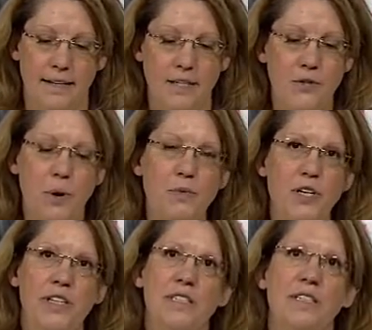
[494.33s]

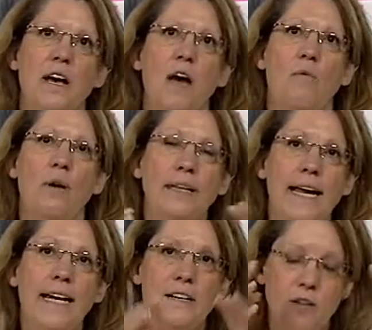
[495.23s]
descriptions
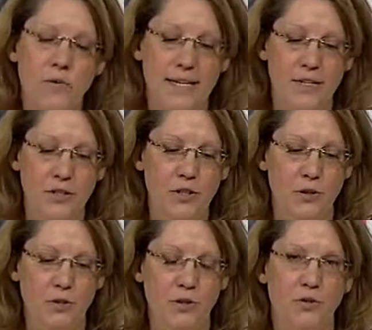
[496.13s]
related to those
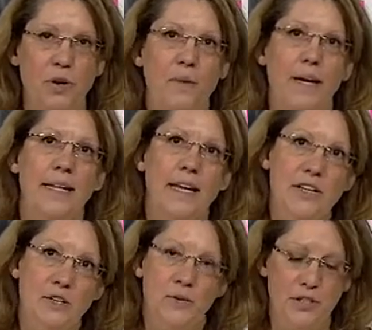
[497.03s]
institutional treatment that
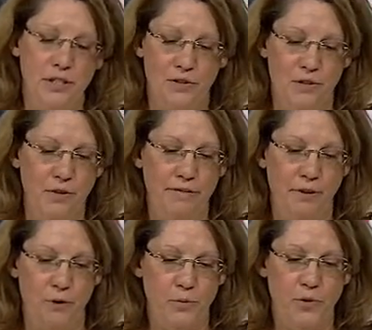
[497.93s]
each of those two
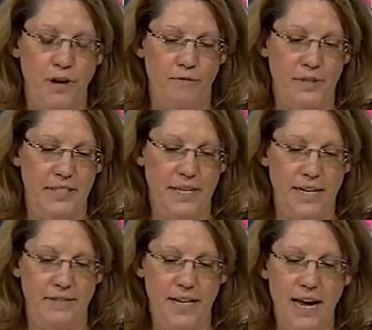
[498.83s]
different groups could have
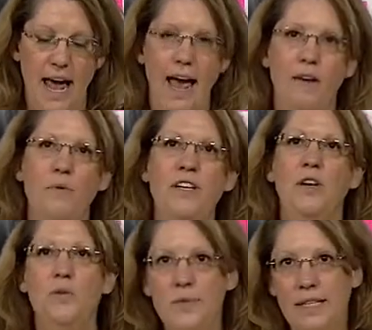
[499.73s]
received. And we
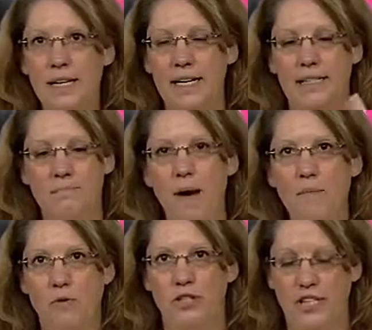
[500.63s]
use these
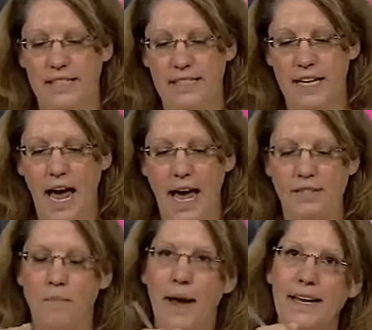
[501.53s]
memo sheets
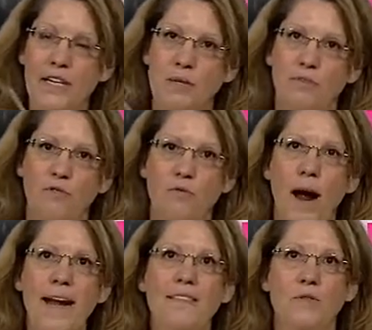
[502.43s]
as a mechanism for
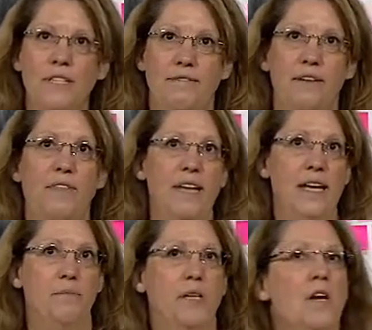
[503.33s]
writing those different themes.